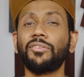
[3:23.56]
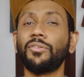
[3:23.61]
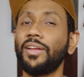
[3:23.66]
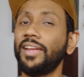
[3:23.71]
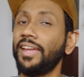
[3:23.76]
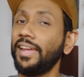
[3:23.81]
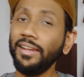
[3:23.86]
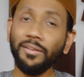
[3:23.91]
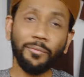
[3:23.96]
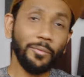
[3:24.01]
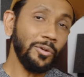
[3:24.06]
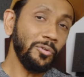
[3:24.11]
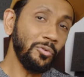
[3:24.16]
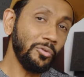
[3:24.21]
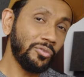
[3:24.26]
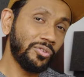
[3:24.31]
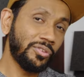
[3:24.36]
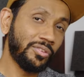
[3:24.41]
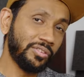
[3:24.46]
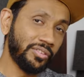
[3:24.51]
So anyone
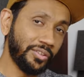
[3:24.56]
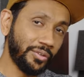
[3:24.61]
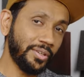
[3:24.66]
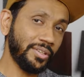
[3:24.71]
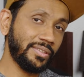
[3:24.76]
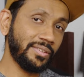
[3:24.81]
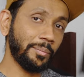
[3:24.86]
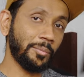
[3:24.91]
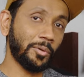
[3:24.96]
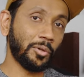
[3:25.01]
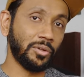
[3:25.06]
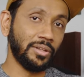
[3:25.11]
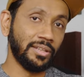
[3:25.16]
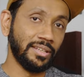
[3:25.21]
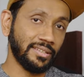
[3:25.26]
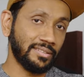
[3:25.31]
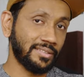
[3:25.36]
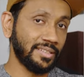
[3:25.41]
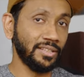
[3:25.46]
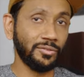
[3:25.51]
who's serious about
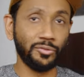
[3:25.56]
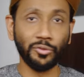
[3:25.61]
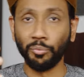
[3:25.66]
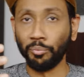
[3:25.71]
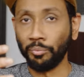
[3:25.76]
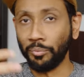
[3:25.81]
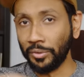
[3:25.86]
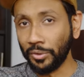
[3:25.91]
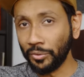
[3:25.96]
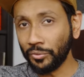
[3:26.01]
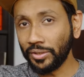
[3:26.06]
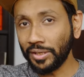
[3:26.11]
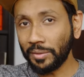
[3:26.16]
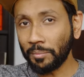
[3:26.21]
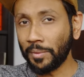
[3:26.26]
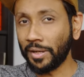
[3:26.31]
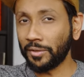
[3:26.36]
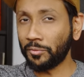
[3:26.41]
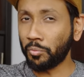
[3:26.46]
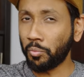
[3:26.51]
listening to music
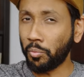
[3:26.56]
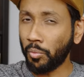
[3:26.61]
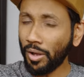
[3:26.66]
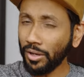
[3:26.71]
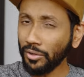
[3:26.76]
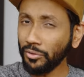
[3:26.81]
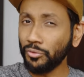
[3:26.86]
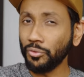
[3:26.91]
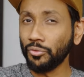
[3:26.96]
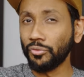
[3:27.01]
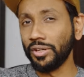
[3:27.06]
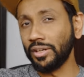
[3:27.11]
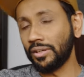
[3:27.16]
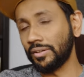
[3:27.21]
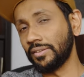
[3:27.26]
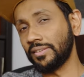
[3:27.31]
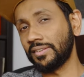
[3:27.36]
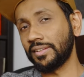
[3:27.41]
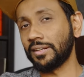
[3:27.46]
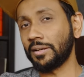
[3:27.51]
might want to
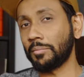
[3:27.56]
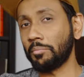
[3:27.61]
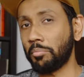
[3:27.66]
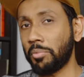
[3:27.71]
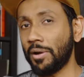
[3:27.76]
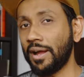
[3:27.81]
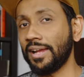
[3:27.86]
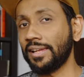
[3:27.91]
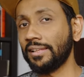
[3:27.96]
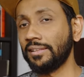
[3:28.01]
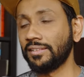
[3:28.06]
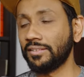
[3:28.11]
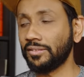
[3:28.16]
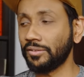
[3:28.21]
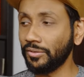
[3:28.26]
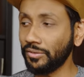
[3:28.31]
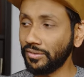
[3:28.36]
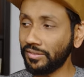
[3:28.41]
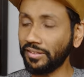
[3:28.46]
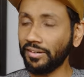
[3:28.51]
reconsider buying this
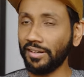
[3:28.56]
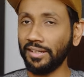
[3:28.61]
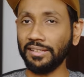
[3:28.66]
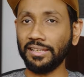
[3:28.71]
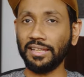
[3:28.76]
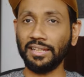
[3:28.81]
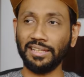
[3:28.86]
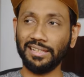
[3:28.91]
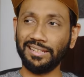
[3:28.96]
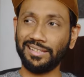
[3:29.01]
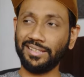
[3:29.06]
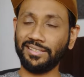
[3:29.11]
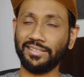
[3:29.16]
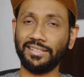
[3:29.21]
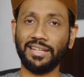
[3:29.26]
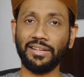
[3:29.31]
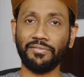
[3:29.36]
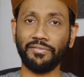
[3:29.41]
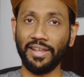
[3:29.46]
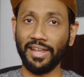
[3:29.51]
considering that it
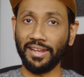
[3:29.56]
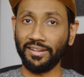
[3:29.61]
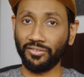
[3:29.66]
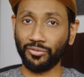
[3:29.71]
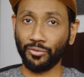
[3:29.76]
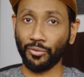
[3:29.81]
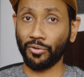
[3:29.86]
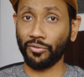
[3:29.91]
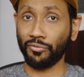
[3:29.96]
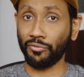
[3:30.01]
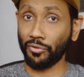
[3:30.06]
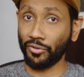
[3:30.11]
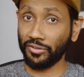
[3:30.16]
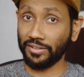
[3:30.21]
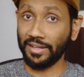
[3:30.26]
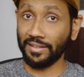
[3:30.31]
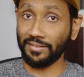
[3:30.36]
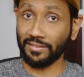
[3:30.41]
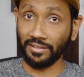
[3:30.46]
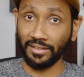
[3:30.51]
doesn't have any sort of noise
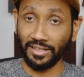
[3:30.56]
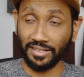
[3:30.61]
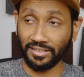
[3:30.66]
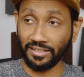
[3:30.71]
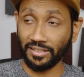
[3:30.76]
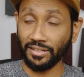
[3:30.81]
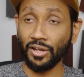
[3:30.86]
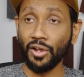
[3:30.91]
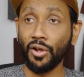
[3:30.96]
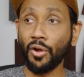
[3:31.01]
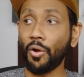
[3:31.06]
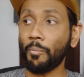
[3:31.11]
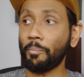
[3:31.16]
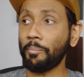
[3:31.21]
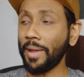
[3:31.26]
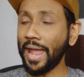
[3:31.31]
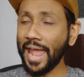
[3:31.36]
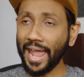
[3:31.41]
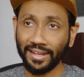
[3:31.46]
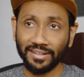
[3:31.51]
cancellation
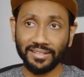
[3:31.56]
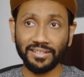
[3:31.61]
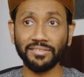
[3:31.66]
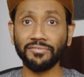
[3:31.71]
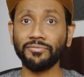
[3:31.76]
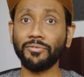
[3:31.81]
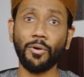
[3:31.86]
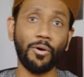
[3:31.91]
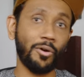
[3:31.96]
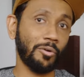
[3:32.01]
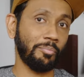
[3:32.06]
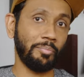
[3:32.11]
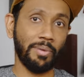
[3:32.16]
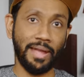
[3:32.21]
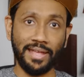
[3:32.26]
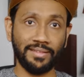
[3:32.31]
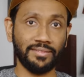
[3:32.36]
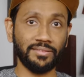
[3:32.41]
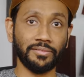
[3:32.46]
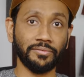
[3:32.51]
active or
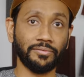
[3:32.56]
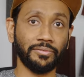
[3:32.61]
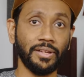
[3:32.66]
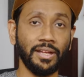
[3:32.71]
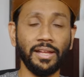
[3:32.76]
passive.